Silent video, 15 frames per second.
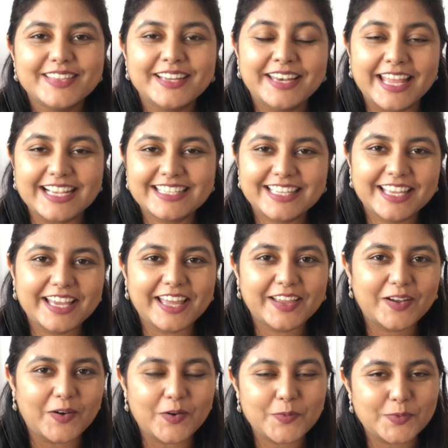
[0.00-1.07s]
The next thing I
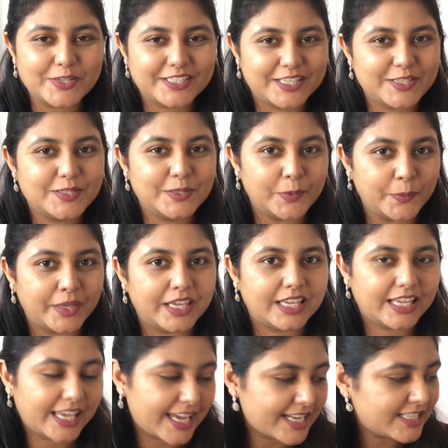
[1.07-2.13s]
got was the sewing
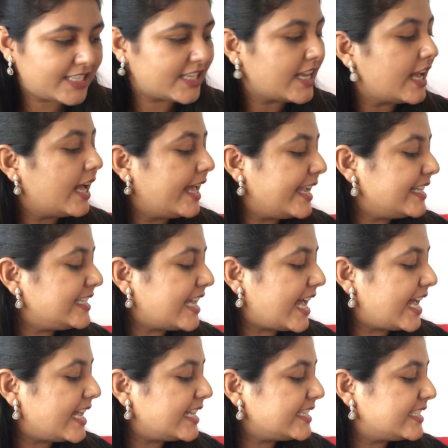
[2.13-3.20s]
kit. It
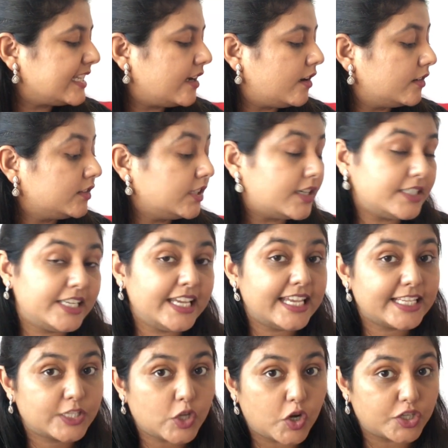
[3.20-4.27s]
has 30
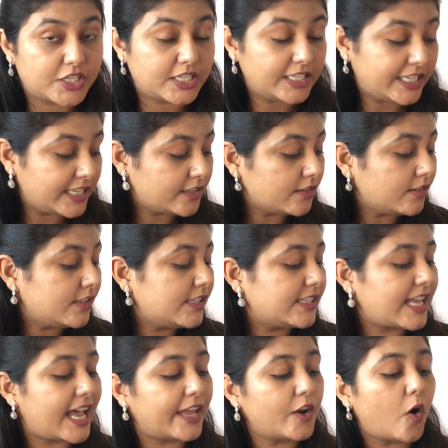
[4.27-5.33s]
assorted needles
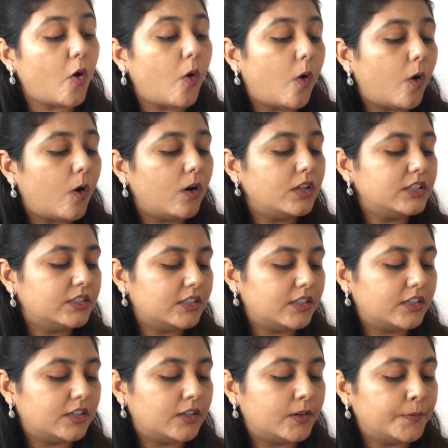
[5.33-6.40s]
and all
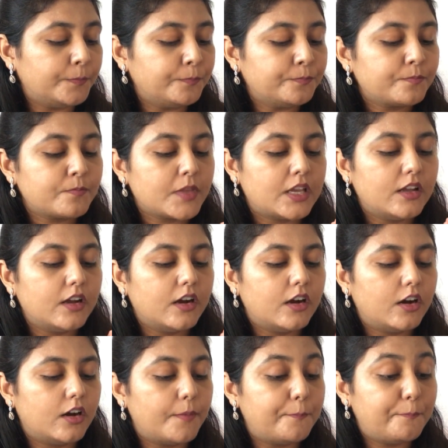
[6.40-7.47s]

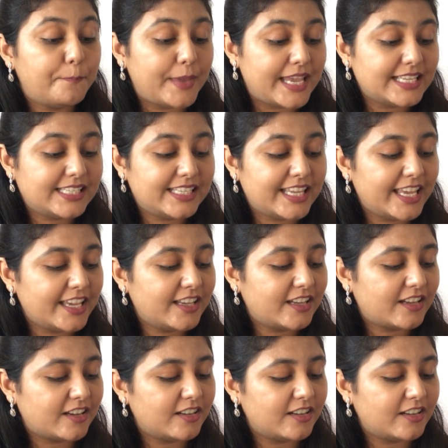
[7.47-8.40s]
the basic